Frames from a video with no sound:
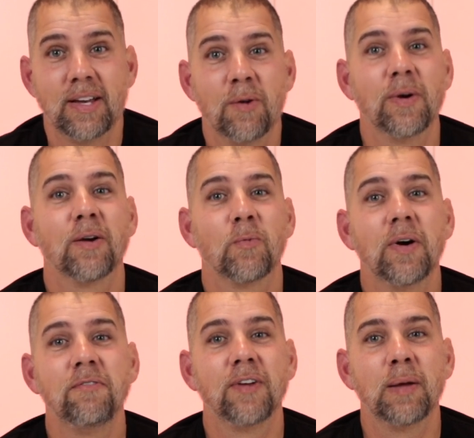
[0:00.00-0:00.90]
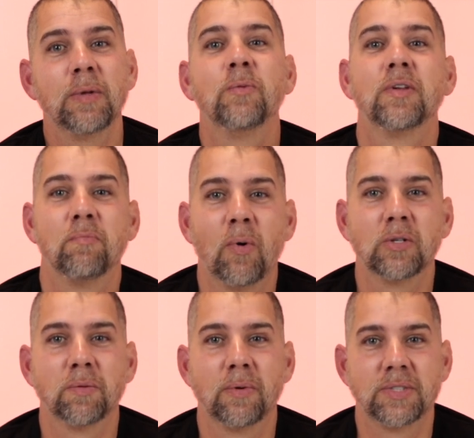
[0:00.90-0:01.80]
We are one family with
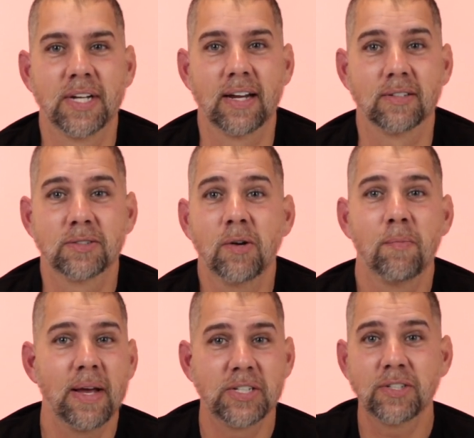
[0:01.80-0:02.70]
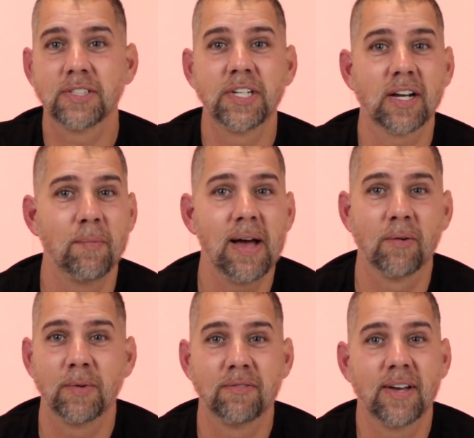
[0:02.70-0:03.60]
multiple channels, so make sure to check them
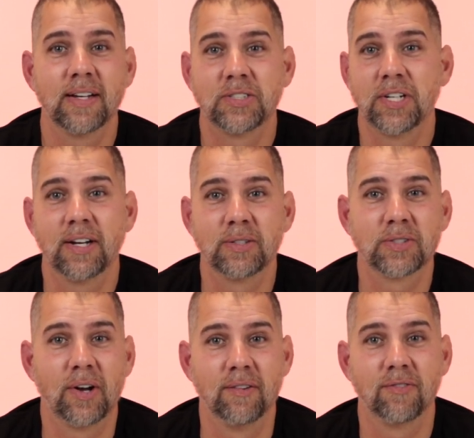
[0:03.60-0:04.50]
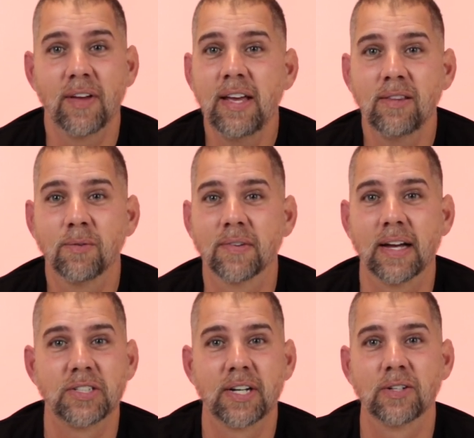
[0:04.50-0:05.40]
out. We've got channels on faith, we've
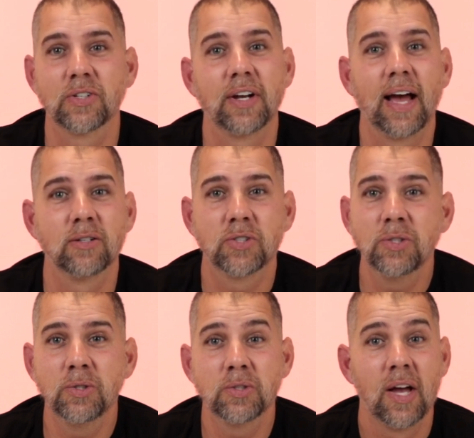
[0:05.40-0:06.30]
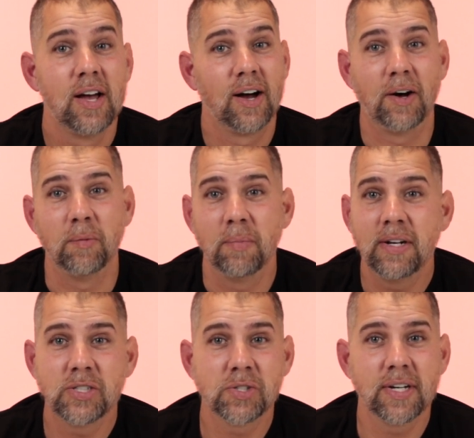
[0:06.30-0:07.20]
got channels on how-tos, on
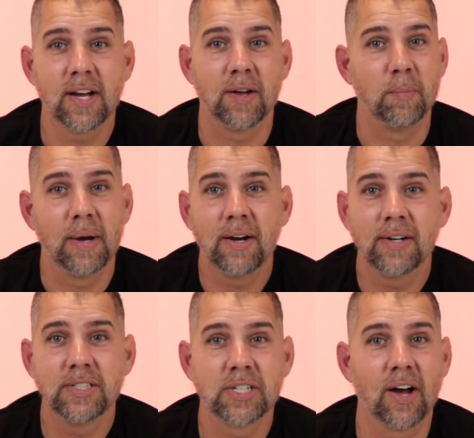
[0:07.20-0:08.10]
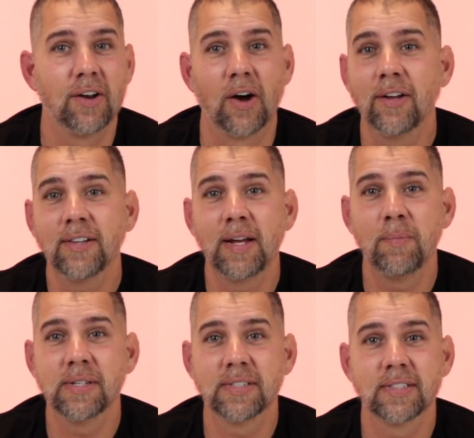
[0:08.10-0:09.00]
ministry, on marriage, on online
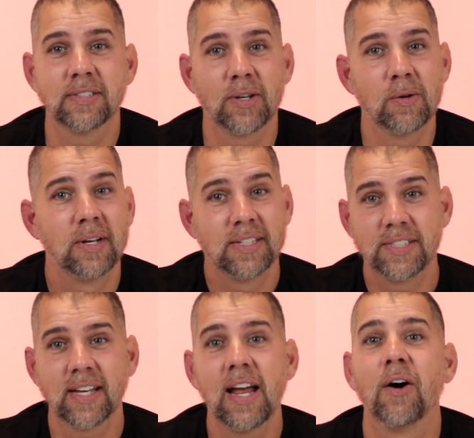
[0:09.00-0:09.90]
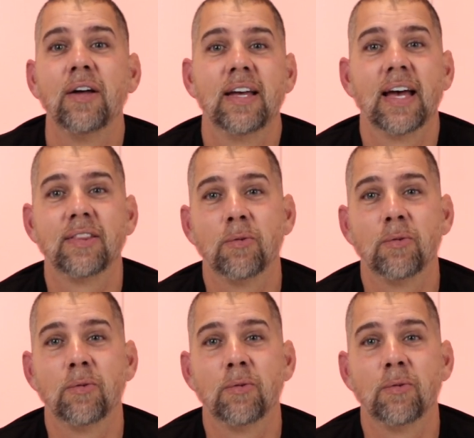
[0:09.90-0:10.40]
business, so check it out at